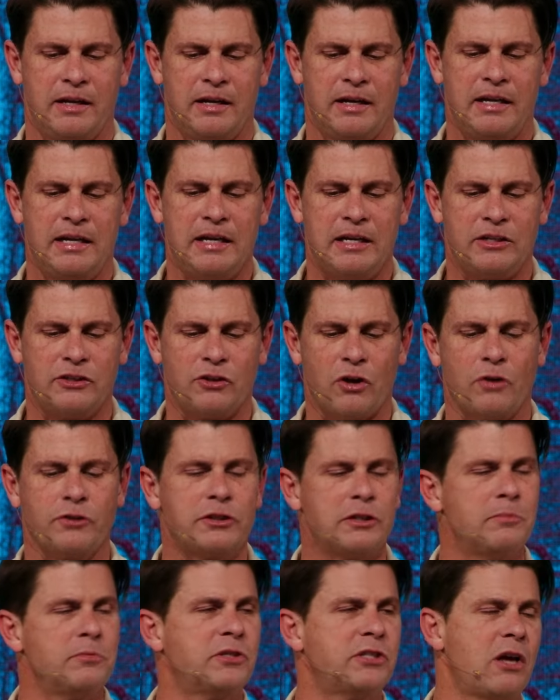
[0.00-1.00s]
He exalts
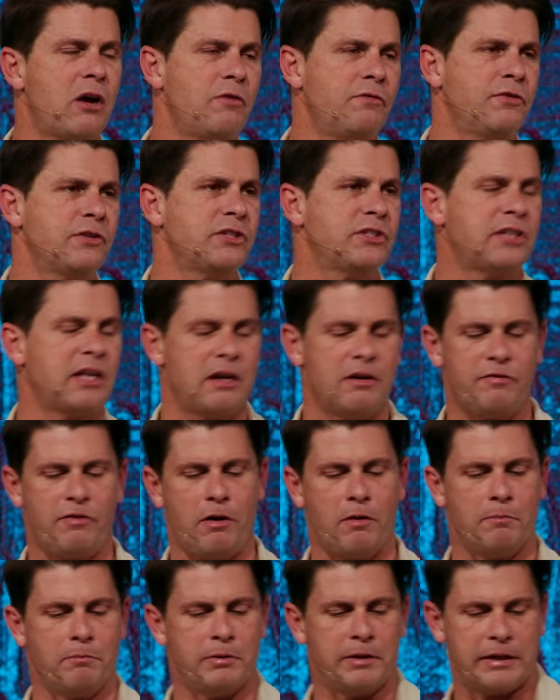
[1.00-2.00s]
himself instead of
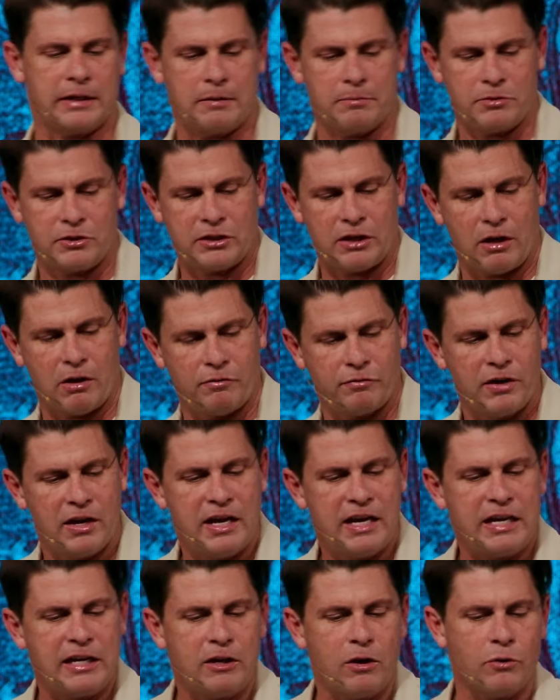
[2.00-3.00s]
humbling himself.
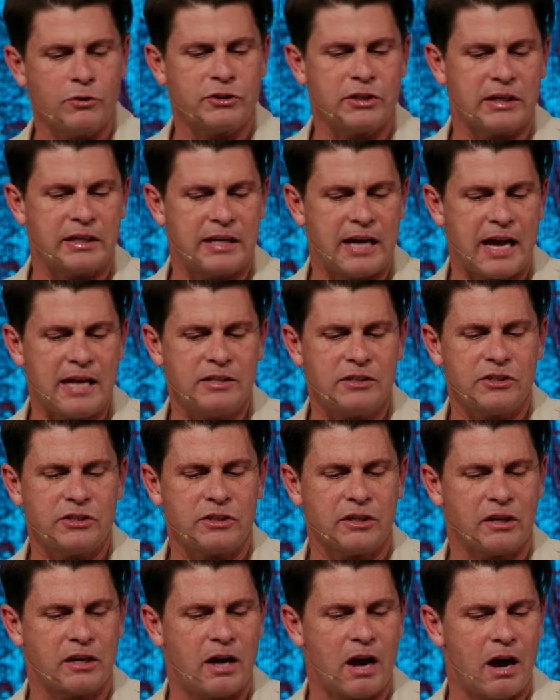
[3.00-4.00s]
He goes
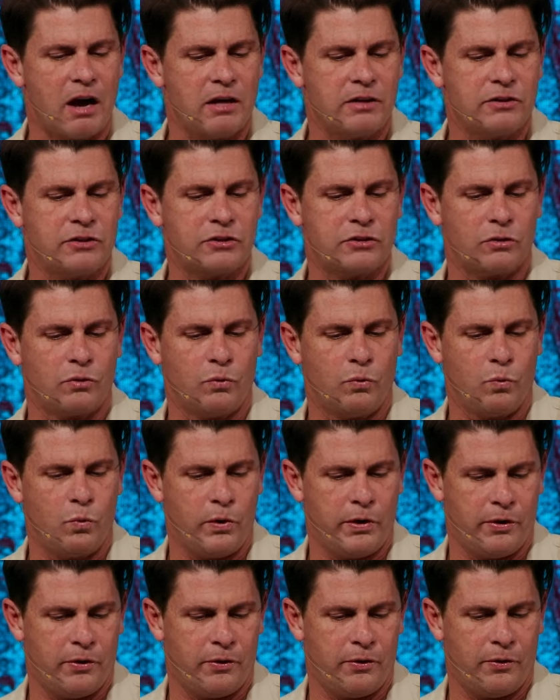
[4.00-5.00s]
against God's
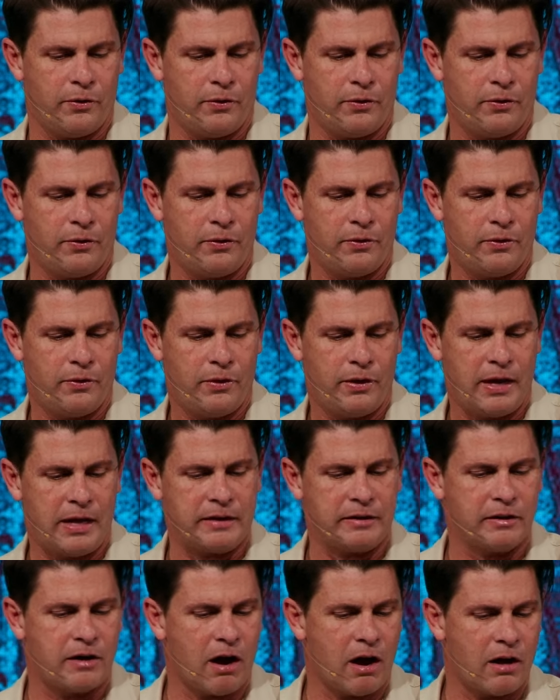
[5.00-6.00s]
will
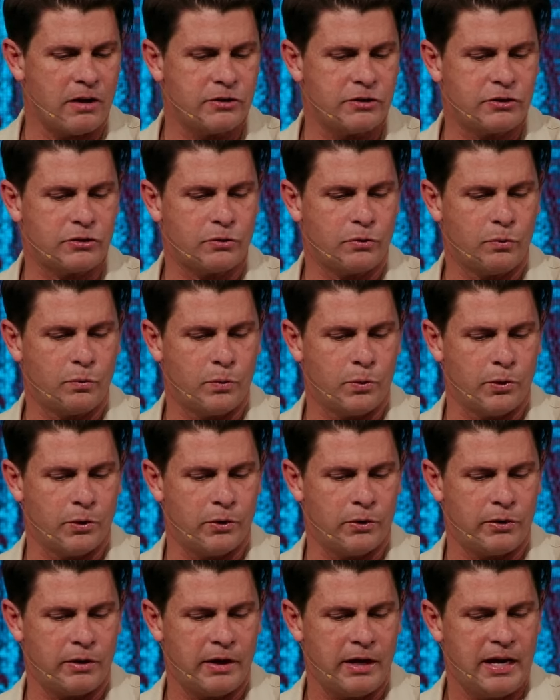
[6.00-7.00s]
and God's
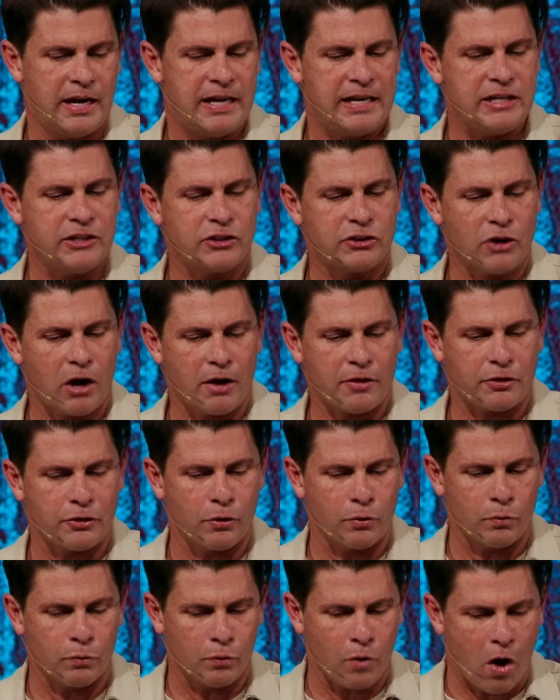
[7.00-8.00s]
word. He sought
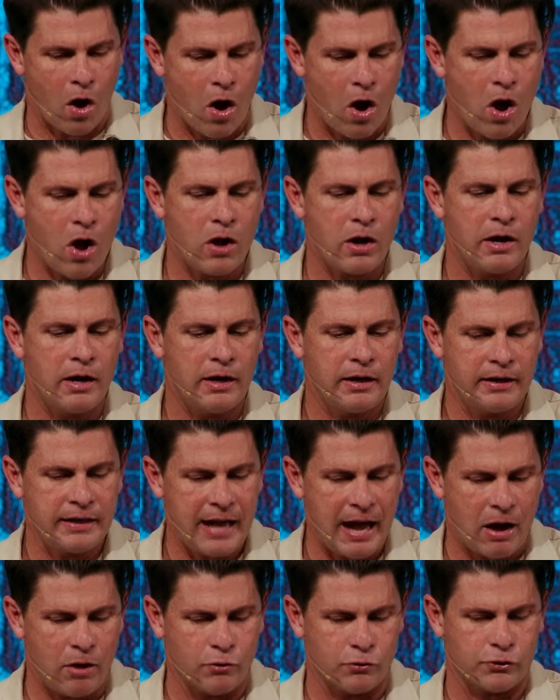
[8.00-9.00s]
the wrong
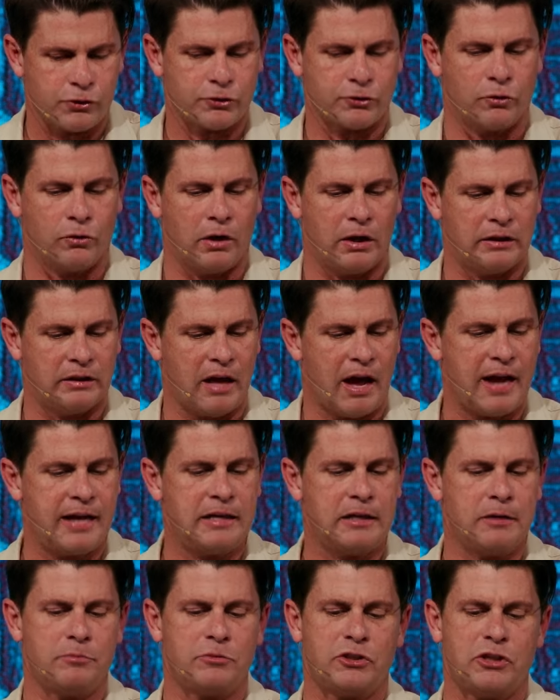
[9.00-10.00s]
counsel,
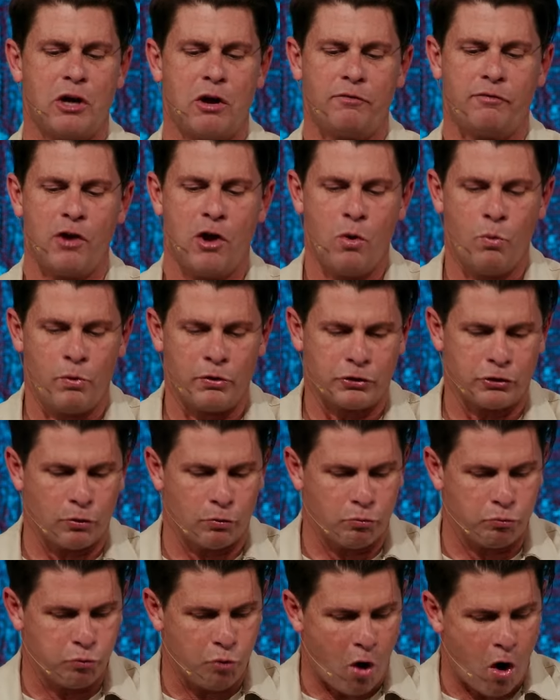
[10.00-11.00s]
aligned himself with the
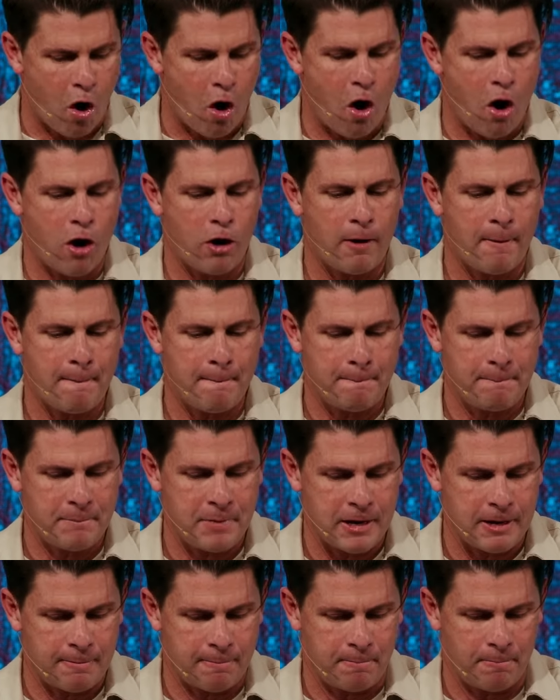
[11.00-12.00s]
wrong
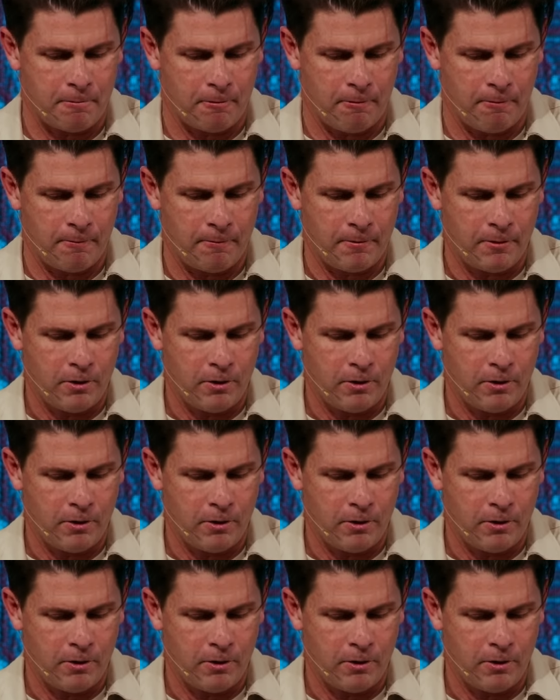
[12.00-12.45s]
people.